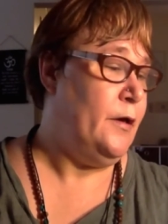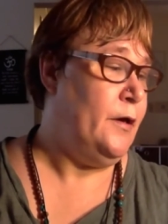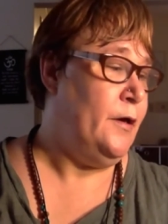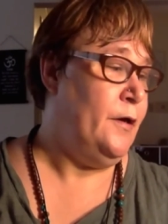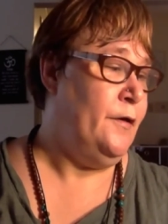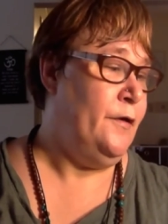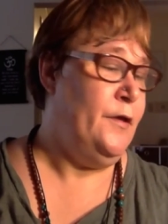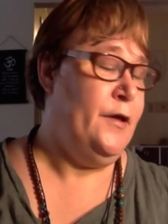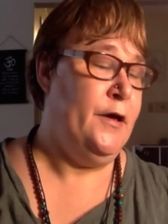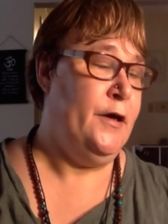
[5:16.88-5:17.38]

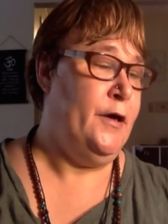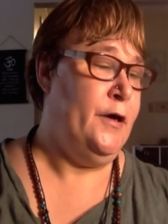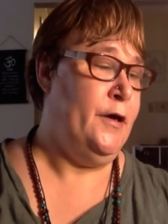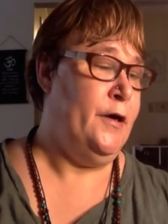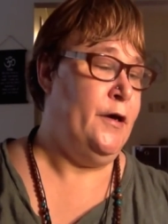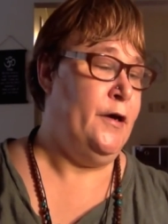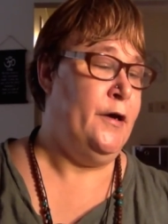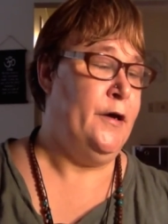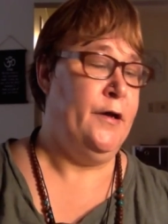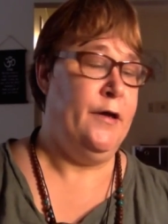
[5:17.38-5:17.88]
And
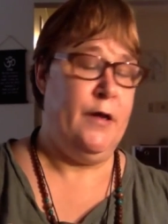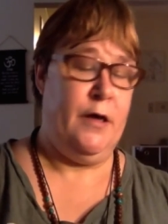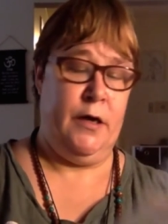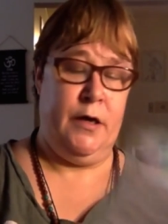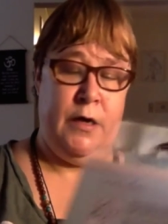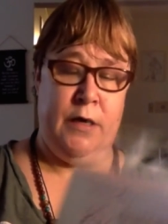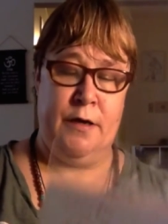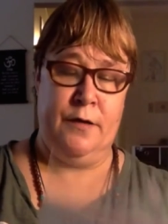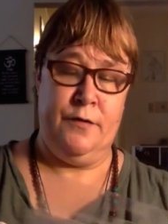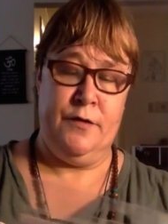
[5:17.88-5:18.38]
then I
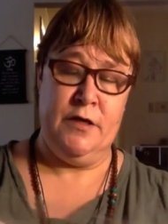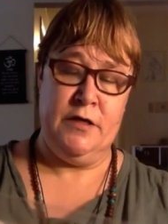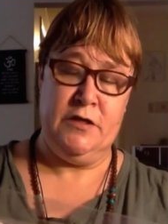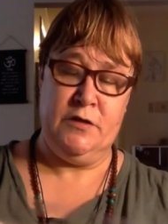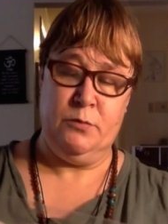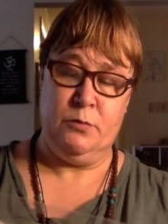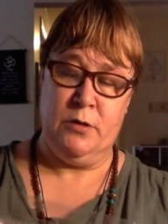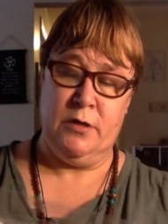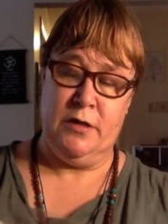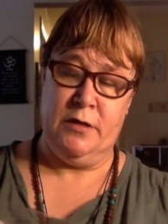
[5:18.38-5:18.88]
got
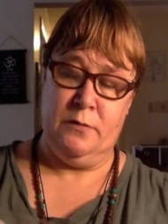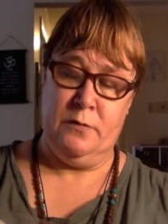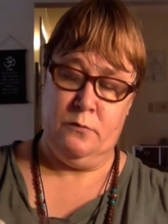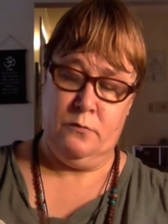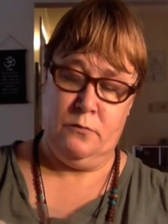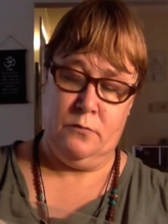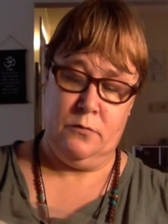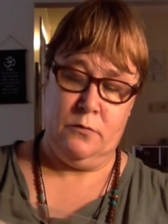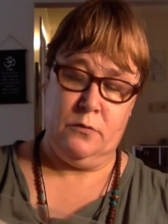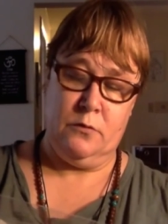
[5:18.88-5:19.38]
this one,
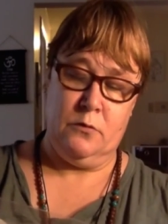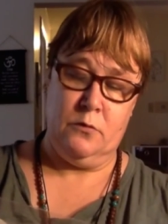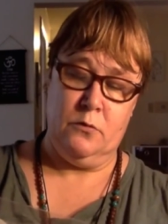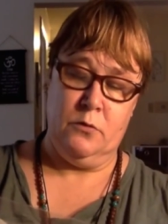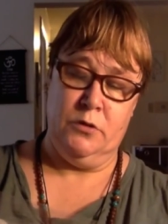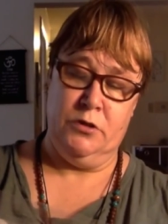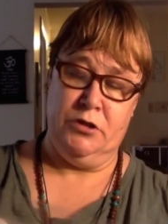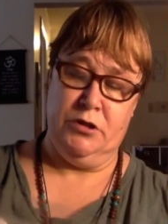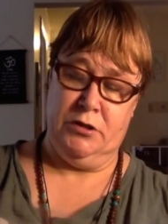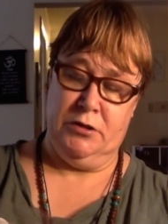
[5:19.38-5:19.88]

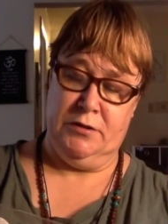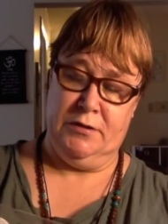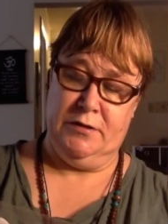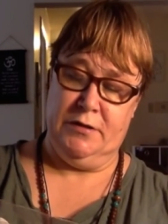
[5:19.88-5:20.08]
which is